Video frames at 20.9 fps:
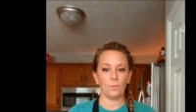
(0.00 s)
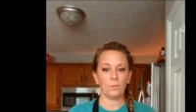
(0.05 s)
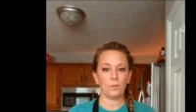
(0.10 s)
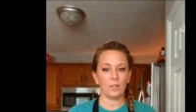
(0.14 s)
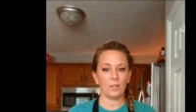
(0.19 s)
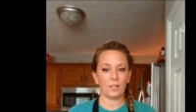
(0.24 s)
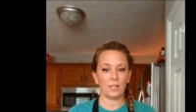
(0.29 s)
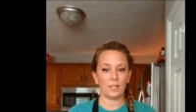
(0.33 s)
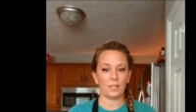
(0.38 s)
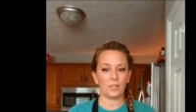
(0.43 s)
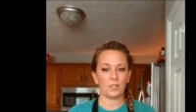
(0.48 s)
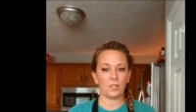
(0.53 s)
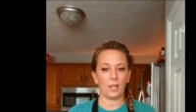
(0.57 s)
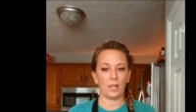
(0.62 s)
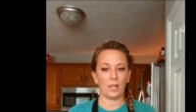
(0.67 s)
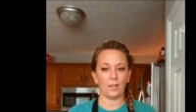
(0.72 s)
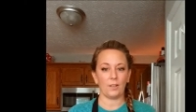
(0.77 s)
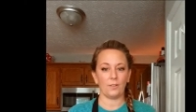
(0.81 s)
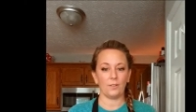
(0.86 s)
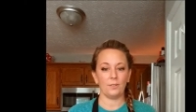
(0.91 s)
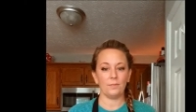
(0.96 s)
Cooking
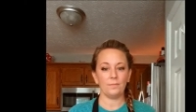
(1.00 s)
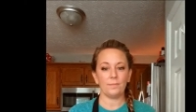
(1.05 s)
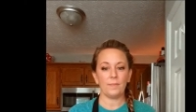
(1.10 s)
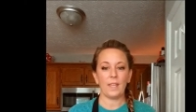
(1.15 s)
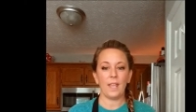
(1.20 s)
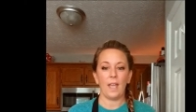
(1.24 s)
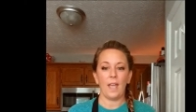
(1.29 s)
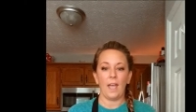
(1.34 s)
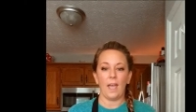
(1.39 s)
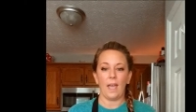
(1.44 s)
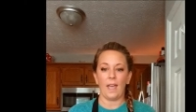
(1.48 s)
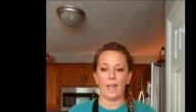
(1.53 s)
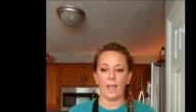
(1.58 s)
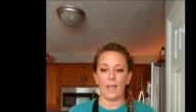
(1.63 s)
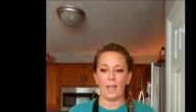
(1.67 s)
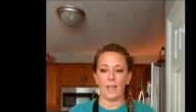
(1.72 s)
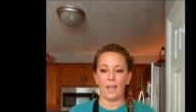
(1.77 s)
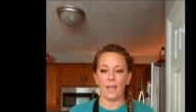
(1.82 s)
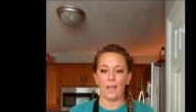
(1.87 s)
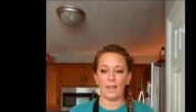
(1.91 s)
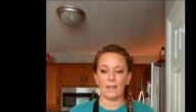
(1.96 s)
Channel,
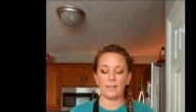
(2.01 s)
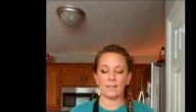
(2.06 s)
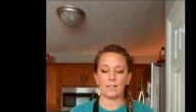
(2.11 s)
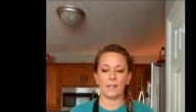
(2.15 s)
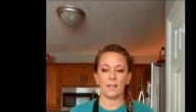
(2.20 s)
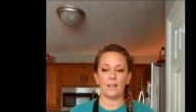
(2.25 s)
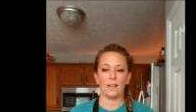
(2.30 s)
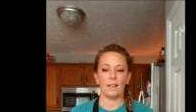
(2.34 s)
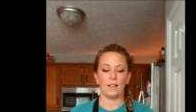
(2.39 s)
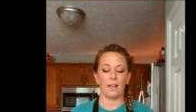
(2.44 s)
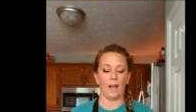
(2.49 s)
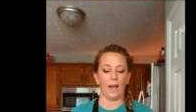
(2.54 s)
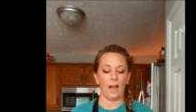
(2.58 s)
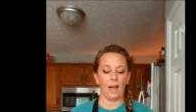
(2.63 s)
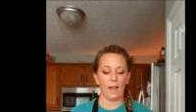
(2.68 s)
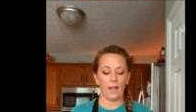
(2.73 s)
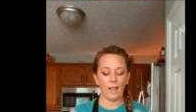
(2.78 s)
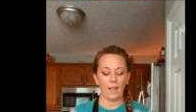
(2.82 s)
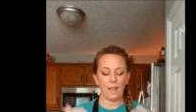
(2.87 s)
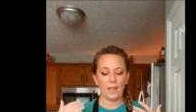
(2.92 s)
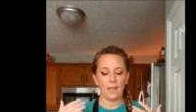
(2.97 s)
and
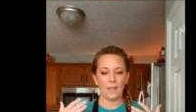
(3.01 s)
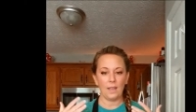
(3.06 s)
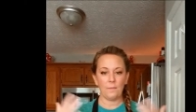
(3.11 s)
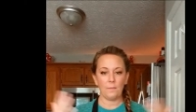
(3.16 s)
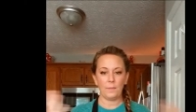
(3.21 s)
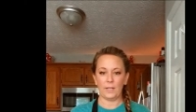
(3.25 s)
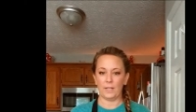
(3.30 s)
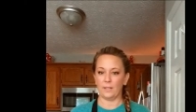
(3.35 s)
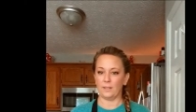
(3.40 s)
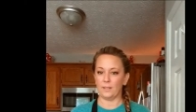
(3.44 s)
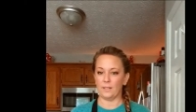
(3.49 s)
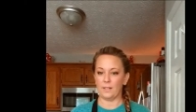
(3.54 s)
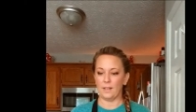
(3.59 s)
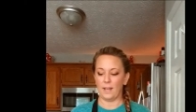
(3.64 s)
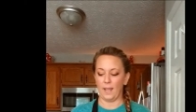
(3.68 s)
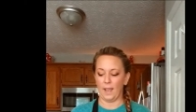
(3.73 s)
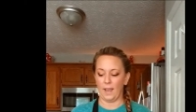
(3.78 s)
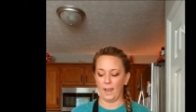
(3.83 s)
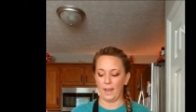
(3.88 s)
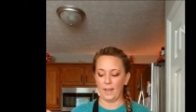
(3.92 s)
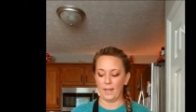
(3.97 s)
I am here
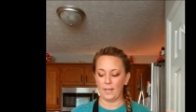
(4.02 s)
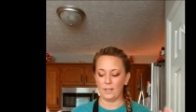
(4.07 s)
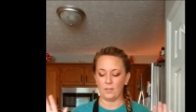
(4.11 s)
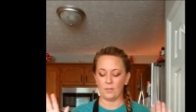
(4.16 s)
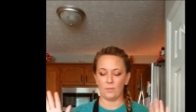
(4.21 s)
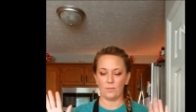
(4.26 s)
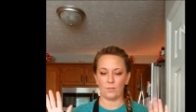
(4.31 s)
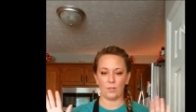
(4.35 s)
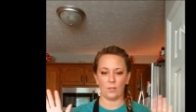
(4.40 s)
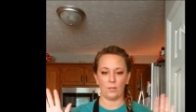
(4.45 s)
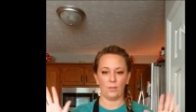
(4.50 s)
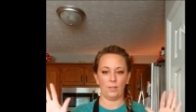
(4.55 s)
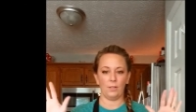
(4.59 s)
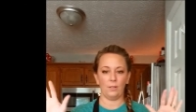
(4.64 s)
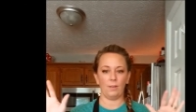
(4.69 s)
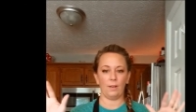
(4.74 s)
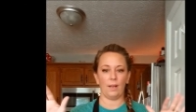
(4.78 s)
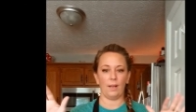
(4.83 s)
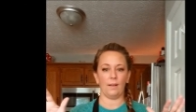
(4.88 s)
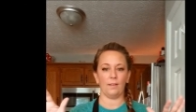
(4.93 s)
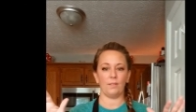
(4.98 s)
today to show you
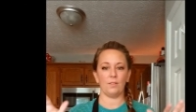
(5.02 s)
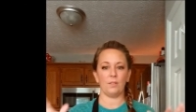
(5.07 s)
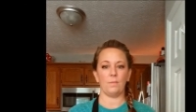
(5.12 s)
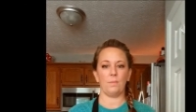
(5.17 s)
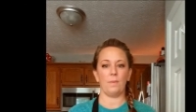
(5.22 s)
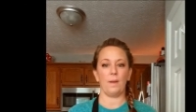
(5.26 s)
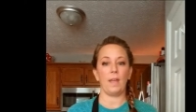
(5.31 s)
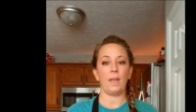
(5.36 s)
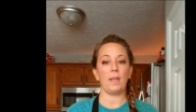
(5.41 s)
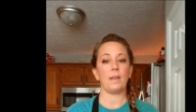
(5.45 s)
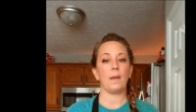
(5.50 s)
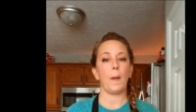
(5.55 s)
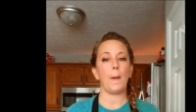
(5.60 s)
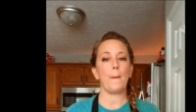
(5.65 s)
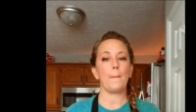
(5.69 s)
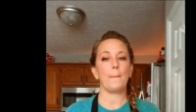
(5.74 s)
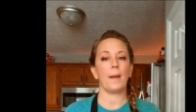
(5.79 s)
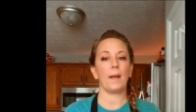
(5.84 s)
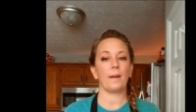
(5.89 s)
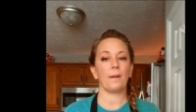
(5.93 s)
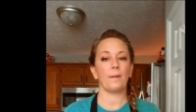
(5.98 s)
how to make
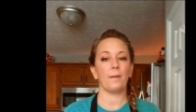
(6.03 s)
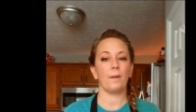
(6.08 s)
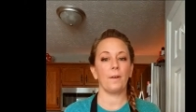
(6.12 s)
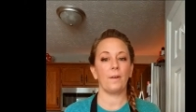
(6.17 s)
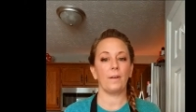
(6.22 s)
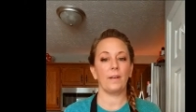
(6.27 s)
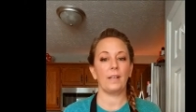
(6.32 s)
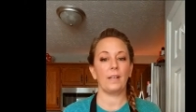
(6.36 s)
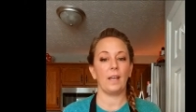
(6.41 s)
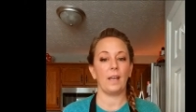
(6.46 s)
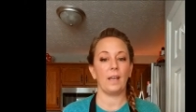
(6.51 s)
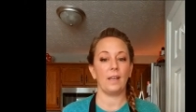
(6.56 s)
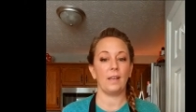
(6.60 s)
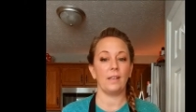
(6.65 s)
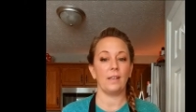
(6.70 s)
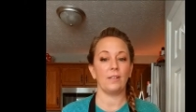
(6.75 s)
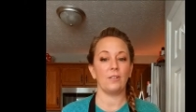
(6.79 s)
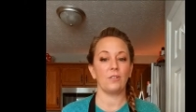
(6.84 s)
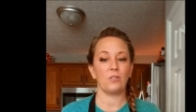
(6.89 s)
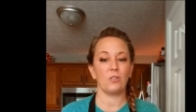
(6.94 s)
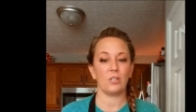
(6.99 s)
macaroni
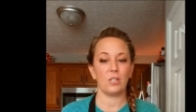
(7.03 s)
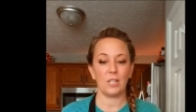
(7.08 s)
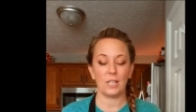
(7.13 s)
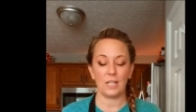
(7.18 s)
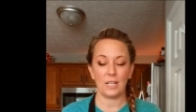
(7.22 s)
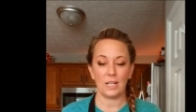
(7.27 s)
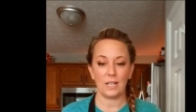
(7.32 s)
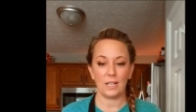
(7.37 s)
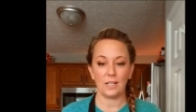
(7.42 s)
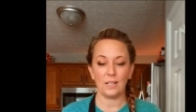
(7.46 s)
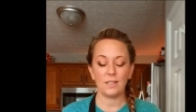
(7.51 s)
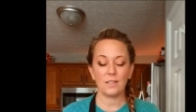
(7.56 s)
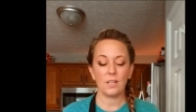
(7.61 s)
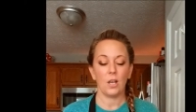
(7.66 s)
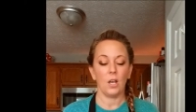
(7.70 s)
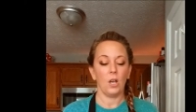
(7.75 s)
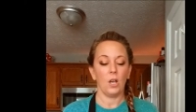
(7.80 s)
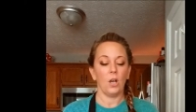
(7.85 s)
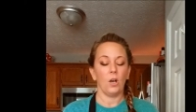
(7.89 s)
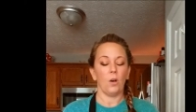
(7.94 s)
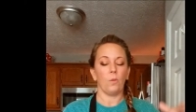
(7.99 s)
and cheese
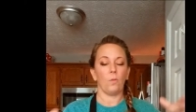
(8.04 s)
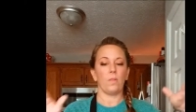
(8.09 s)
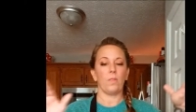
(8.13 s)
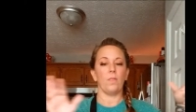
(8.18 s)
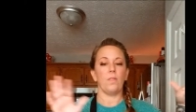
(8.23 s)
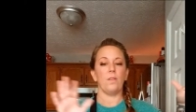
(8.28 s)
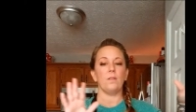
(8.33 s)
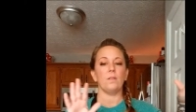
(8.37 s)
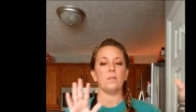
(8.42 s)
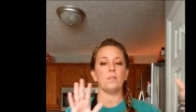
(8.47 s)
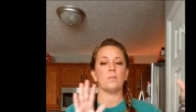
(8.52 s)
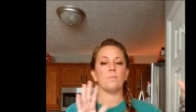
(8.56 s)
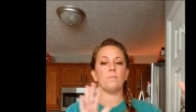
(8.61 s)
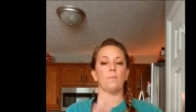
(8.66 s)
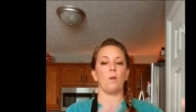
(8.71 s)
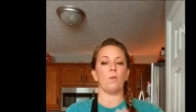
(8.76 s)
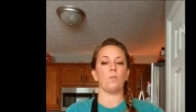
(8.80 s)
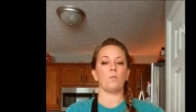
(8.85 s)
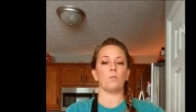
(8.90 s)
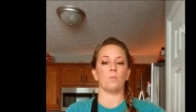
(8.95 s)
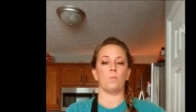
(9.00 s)
with this
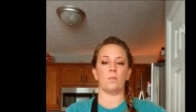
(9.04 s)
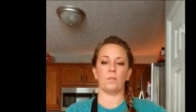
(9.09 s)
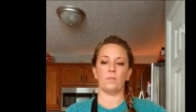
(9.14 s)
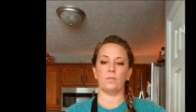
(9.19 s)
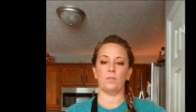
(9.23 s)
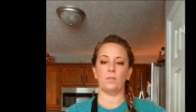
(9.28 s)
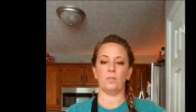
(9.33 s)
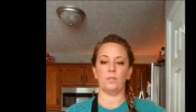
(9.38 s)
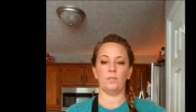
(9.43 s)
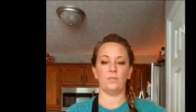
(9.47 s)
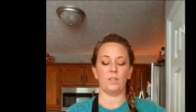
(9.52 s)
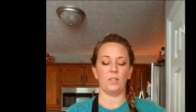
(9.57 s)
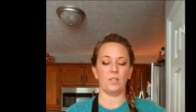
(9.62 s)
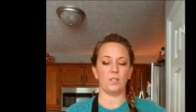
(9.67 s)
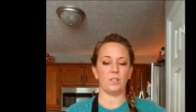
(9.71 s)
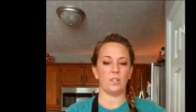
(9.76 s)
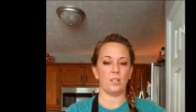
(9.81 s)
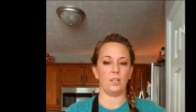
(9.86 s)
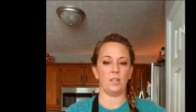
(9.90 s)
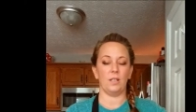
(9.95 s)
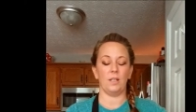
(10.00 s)
most wonderful
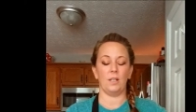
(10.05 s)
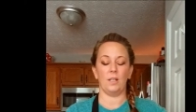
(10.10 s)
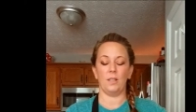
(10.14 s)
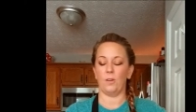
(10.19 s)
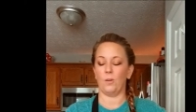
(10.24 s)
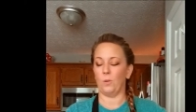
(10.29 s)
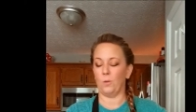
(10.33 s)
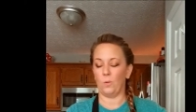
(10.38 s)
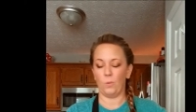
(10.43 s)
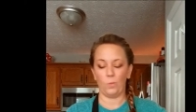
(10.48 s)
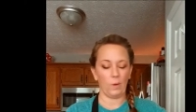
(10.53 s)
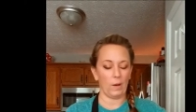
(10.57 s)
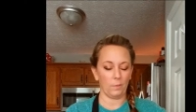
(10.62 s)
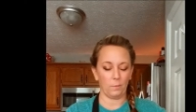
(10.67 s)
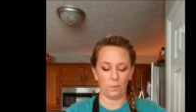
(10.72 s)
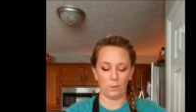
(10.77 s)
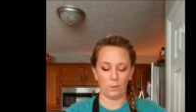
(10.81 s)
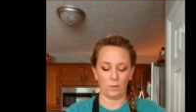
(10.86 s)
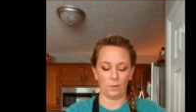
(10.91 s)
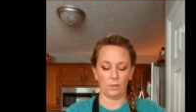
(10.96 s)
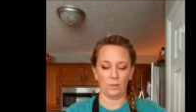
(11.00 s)
invention in the whole wide
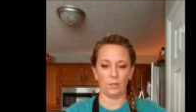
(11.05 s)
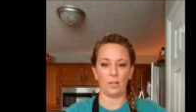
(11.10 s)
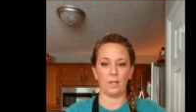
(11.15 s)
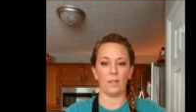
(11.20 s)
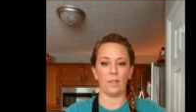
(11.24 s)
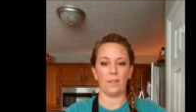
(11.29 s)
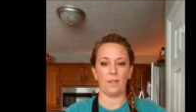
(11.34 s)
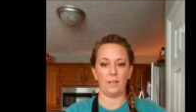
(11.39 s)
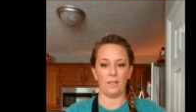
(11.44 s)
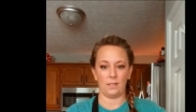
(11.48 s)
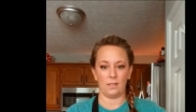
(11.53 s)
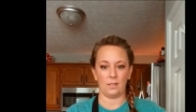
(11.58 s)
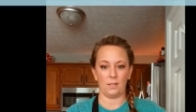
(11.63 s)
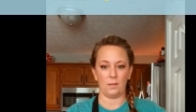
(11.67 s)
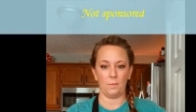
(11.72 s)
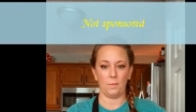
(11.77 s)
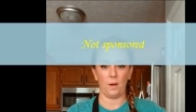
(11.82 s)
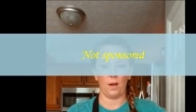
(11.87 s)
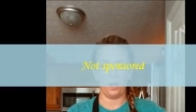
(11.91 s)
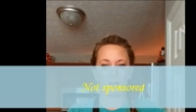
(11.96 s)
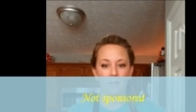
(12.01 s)
world, the
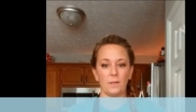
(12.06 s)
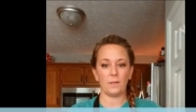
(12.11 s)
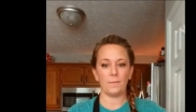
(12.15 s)
Instant Pot.